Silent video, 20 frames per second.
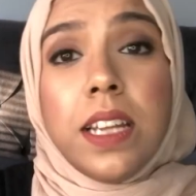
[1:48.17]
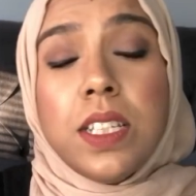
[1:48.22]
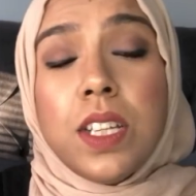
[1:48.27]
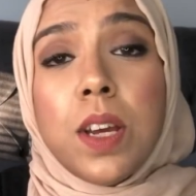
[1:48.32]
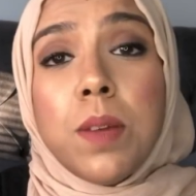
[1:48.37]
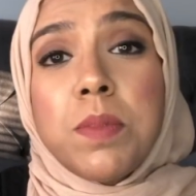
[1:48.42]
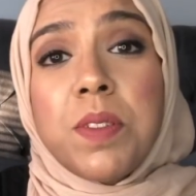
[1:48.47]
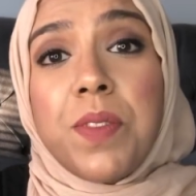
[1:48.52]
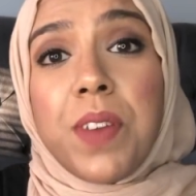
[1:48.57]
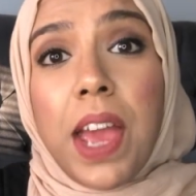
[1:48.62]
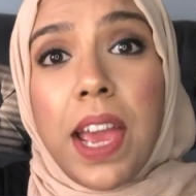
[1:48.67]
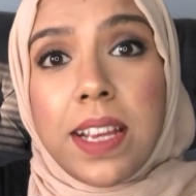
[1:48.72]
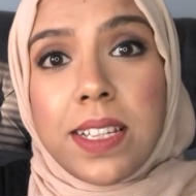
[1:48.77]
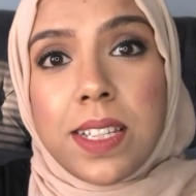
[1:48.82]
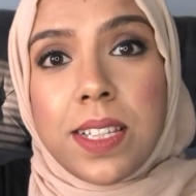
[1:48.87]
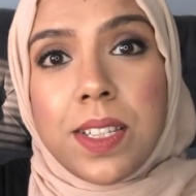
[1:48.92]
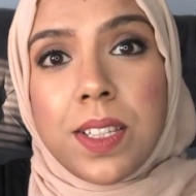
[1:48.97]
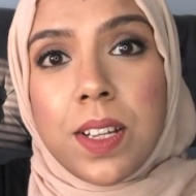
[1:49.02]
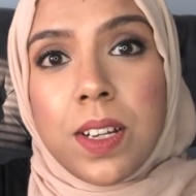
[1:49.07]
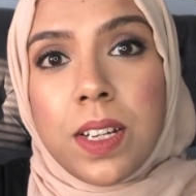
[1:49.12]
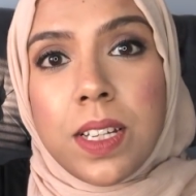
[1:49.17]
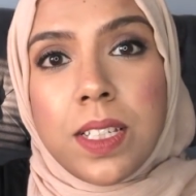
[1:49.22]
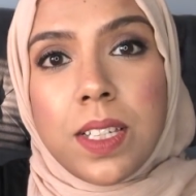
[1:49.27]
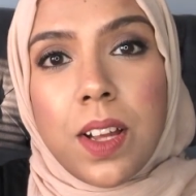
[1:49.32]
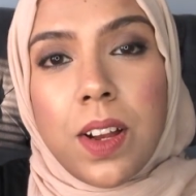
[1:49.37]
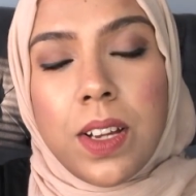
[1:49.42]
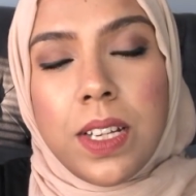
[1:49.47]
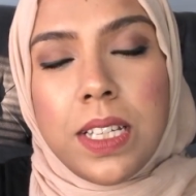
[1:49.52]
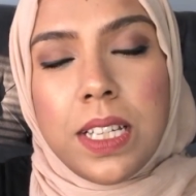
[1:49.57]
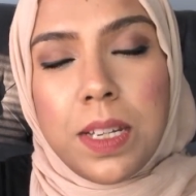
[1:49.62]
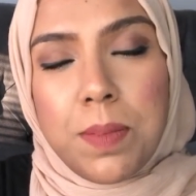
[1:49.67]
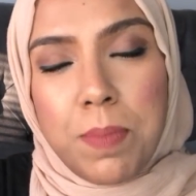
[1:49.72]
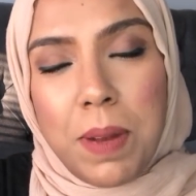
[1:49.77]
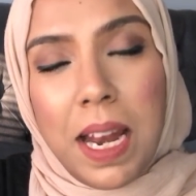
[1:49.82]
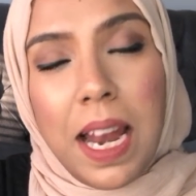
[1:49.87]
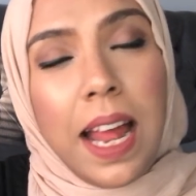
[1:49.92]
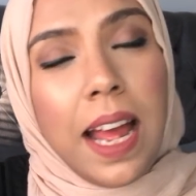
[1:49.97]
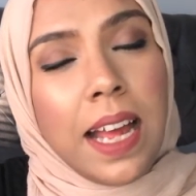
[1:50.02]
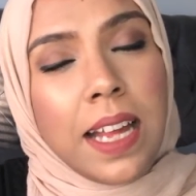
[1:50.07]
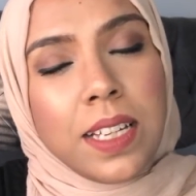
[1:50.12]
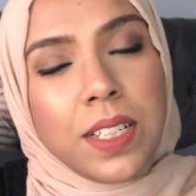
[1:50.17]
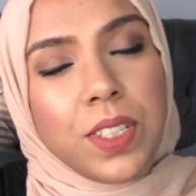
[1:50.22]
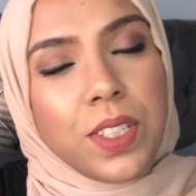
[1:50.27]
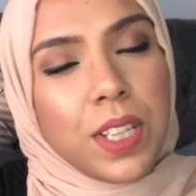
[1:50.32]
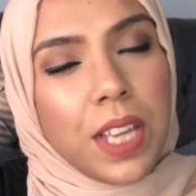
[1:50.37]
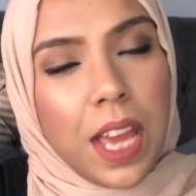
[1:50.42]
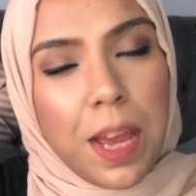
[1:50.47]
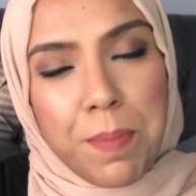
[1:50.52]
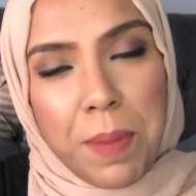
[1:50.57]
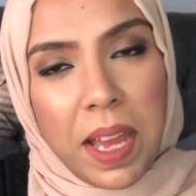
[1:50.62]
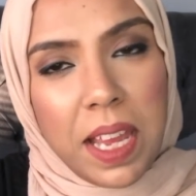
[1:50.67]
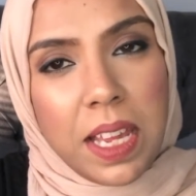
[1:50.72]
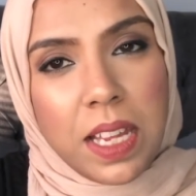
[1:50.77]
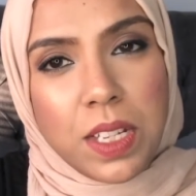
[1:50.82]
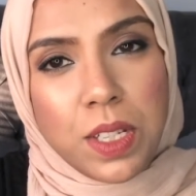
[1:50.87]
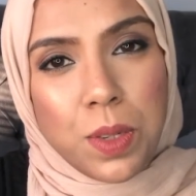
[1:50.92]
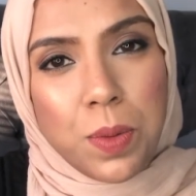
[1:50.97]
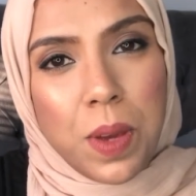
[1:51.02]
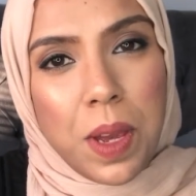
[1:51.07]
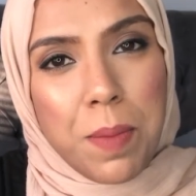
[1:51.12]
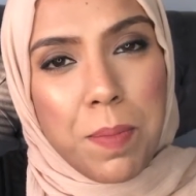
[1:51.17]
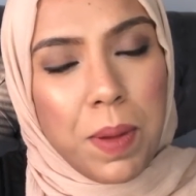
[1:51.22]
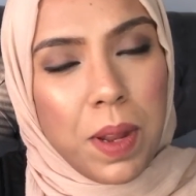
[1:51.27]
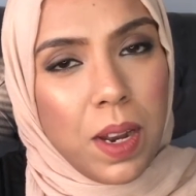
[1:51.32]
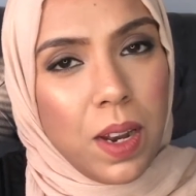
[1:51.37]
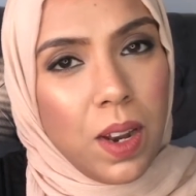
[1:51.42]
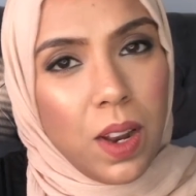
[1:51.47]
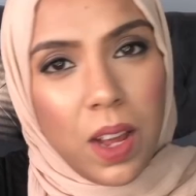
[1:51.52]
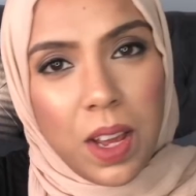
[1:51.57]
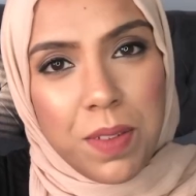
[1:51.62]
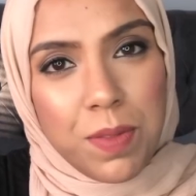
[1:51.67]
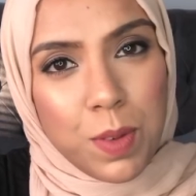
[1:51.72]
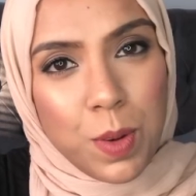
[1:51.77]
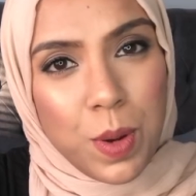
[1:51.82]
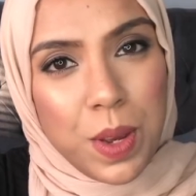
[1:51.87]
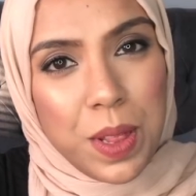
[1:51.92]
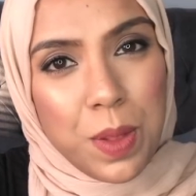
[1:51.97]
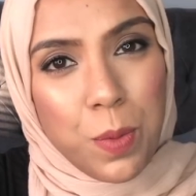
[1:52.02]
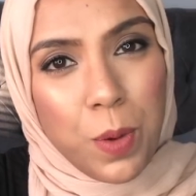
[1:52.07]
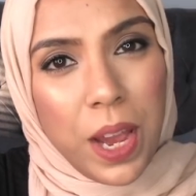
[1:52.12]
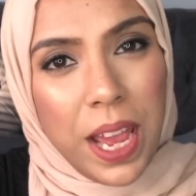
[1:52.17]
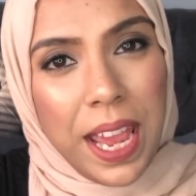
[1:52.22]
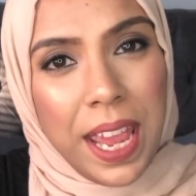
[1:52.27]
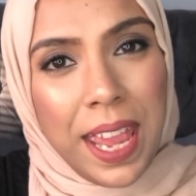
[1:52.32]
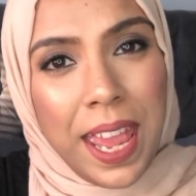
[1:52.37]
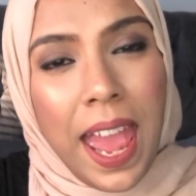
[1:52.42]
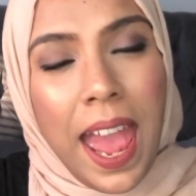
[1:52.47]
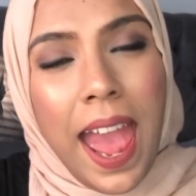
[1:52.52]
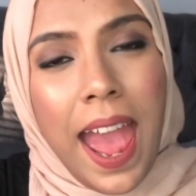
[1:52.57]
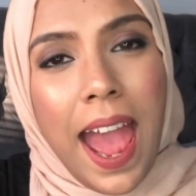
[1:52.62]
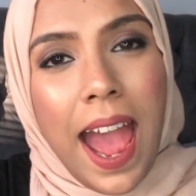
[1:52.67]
In terms of exercise, I did plan to get back into it, but life got in the way